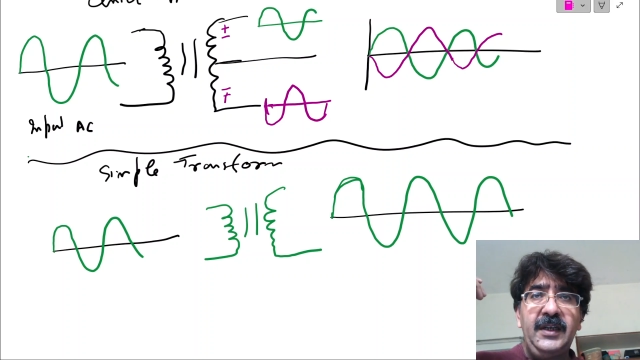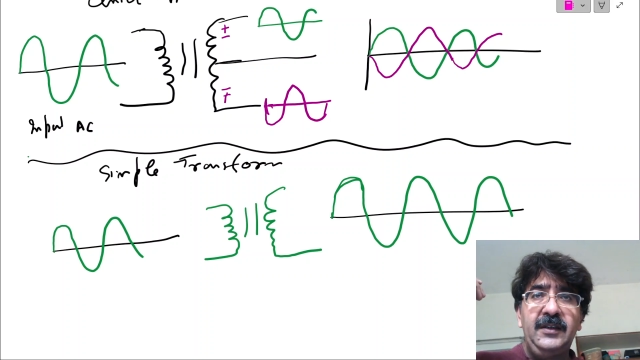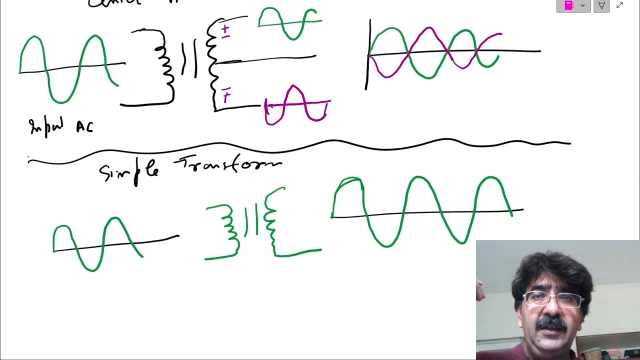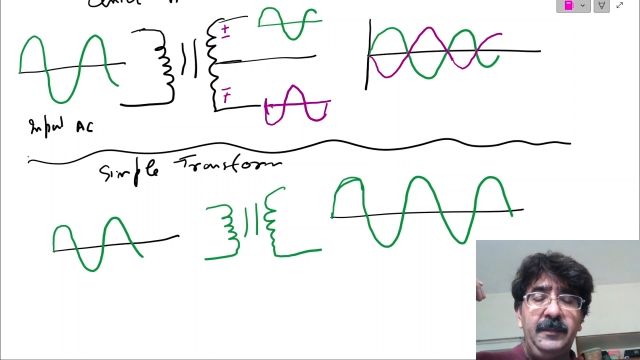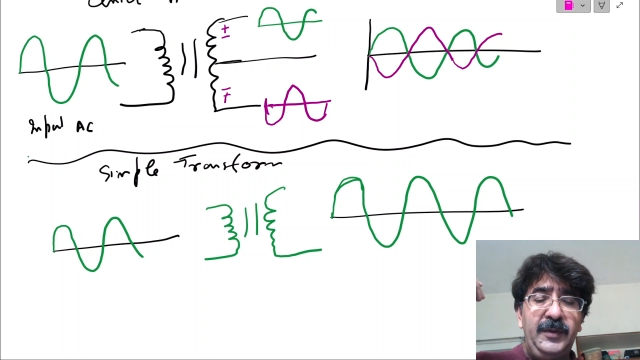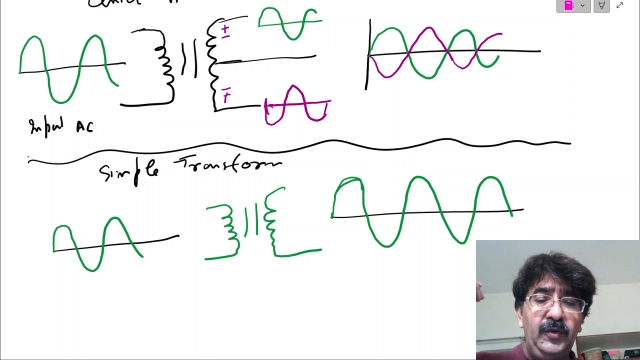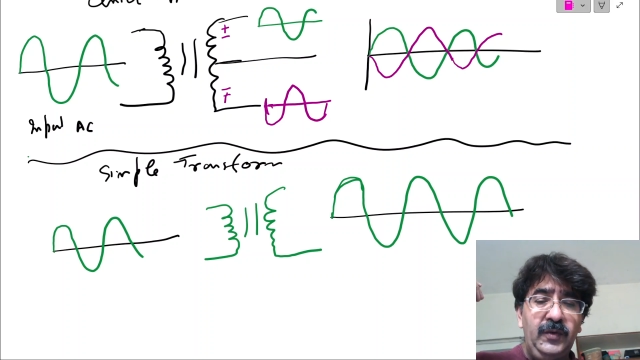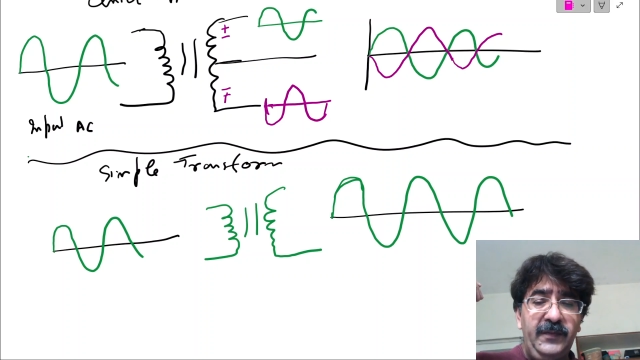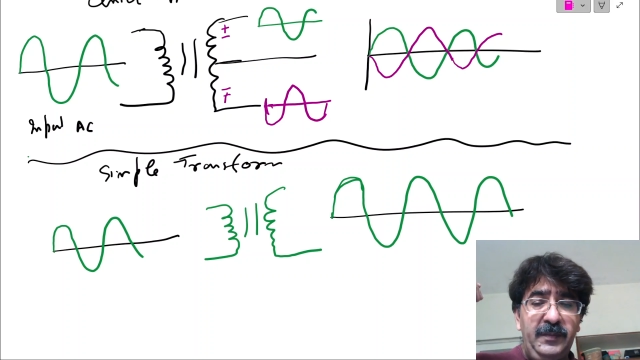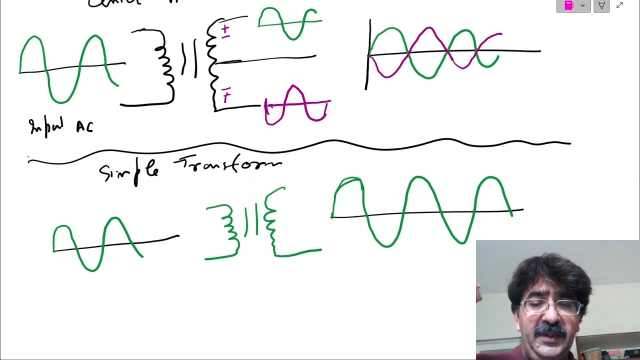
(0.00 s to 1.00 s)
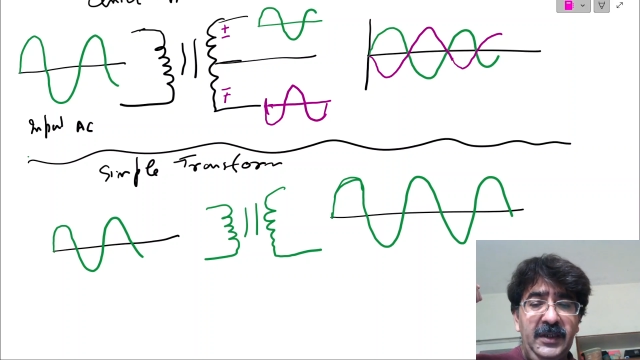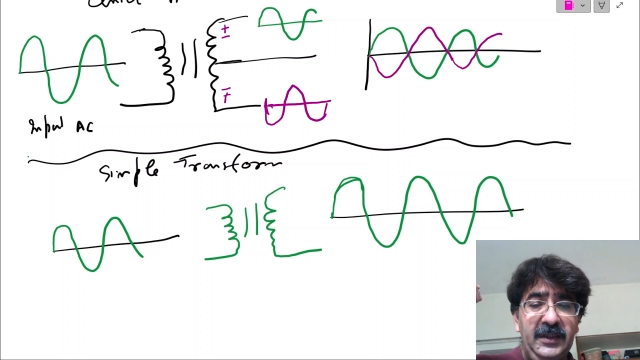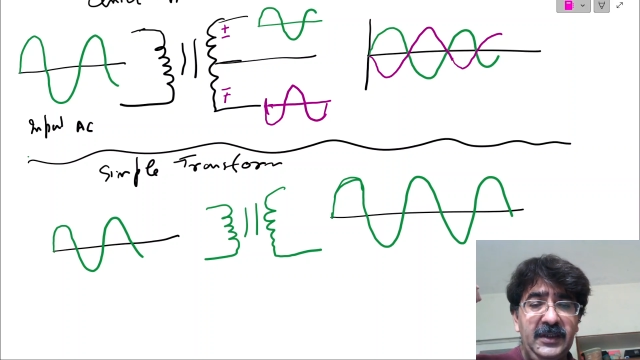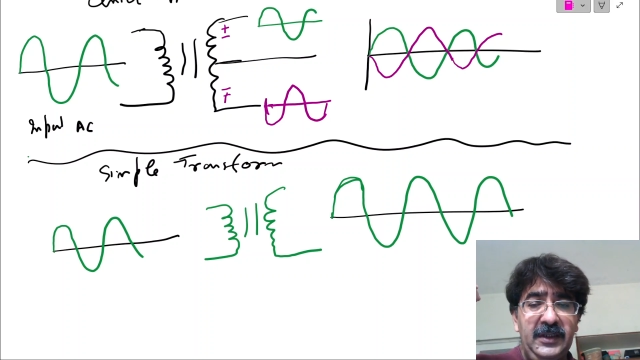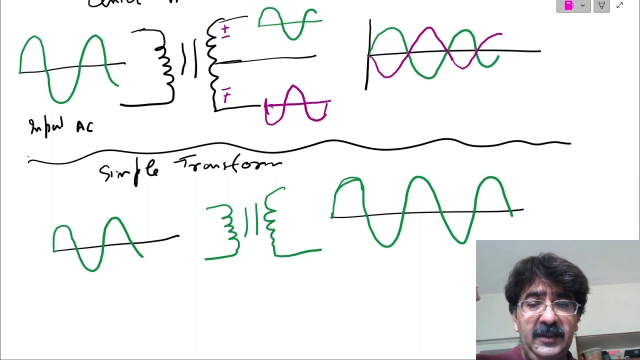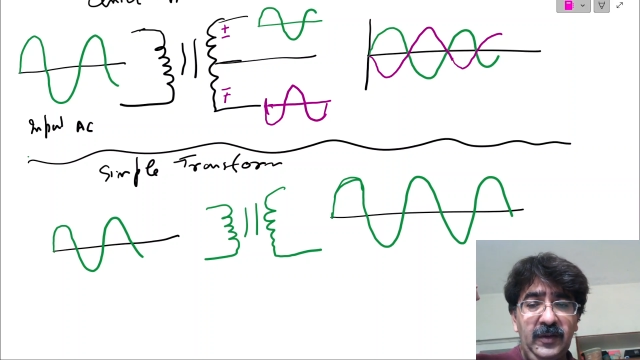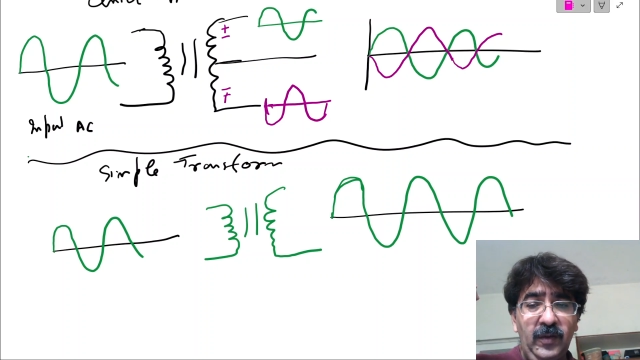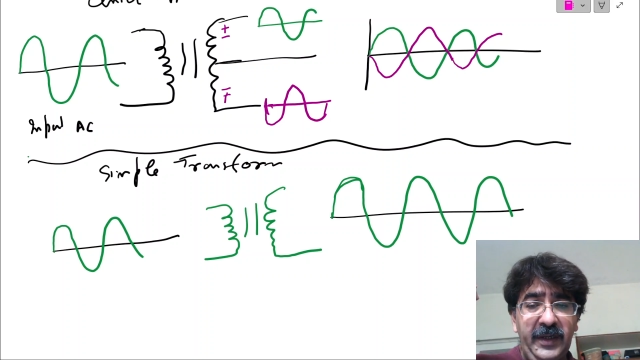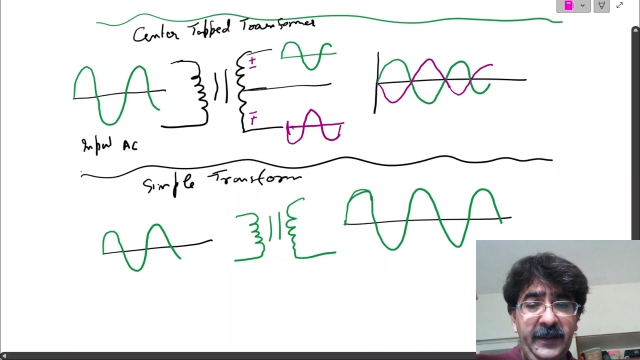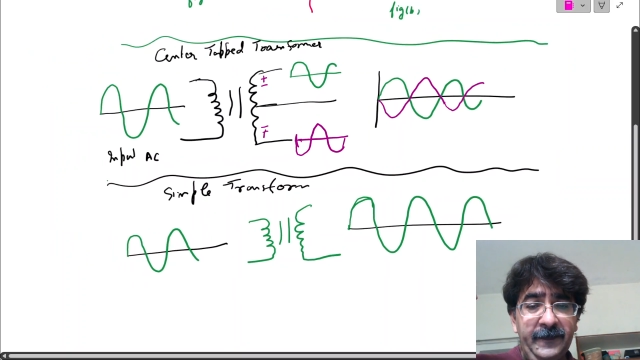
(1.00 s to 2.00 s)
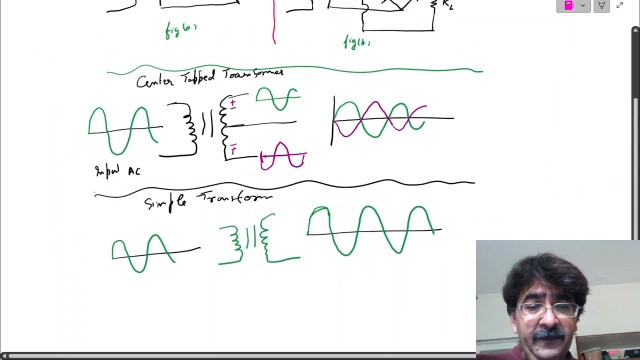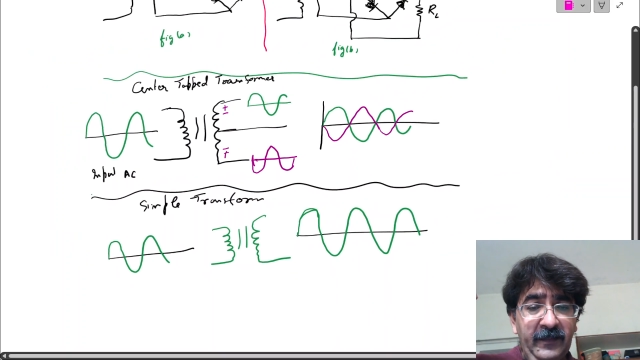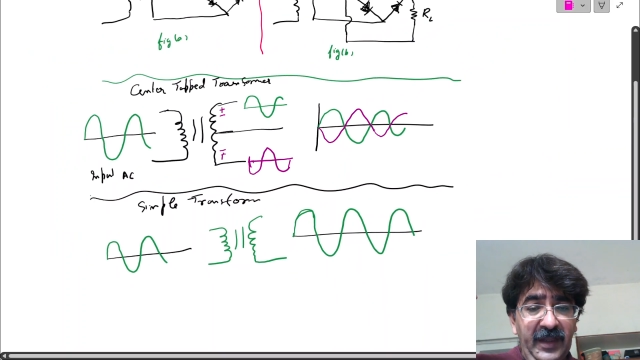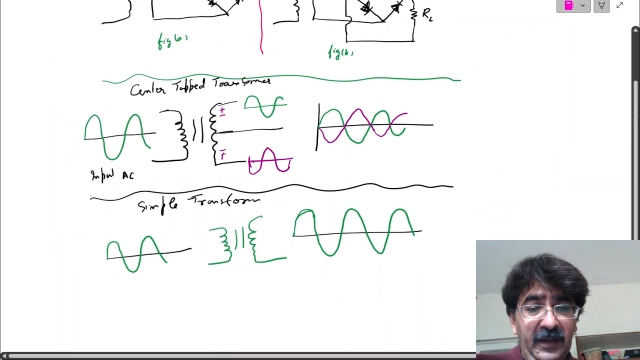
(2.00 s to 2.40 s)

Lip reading: That is the actually the difference between